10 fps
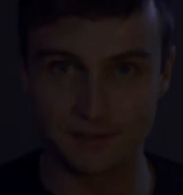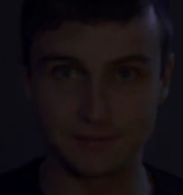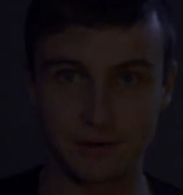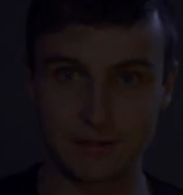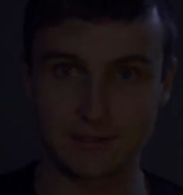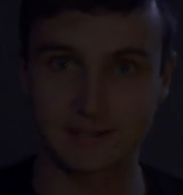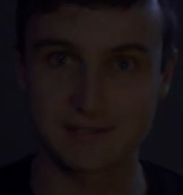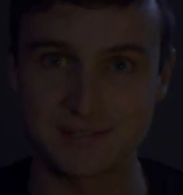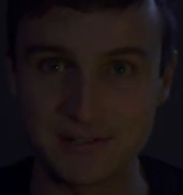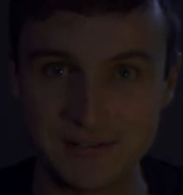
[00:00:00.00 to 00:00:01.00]
of dark.
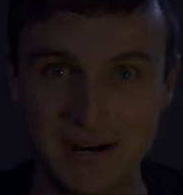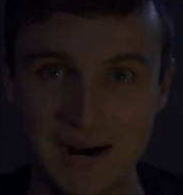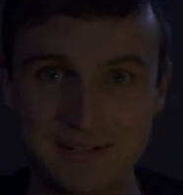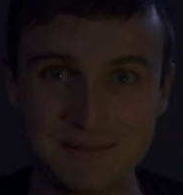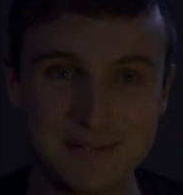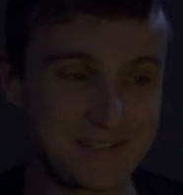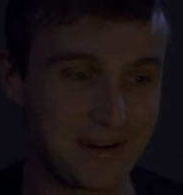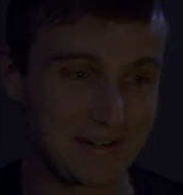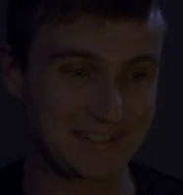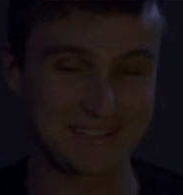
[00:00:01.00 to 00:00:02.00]
So I'm gonna be
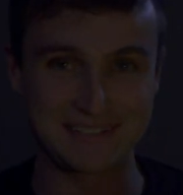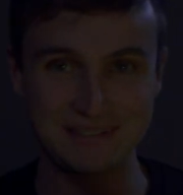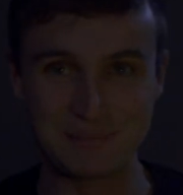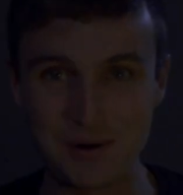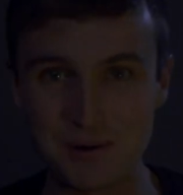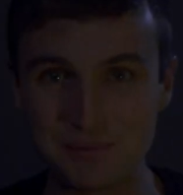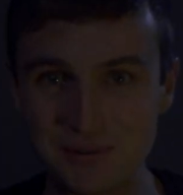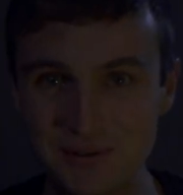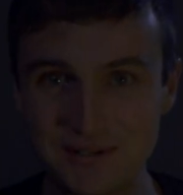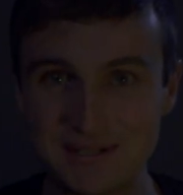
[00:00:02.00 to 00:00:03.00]
dark and the bulb
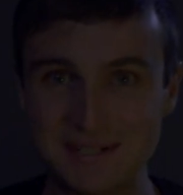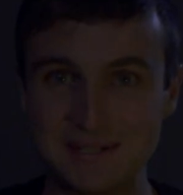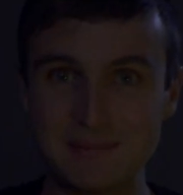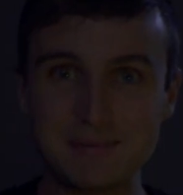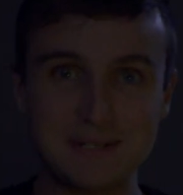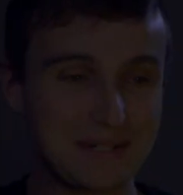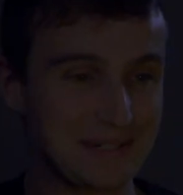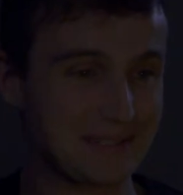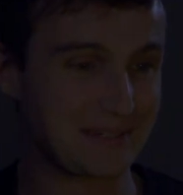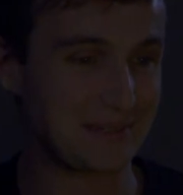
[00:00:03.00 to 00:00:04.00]
will maybe
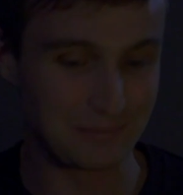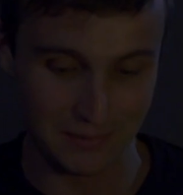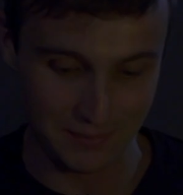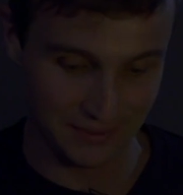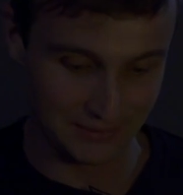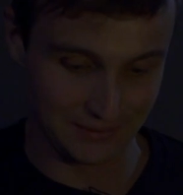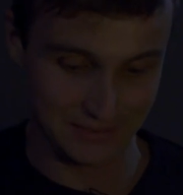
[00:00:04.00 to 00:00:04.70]
look a little bit better.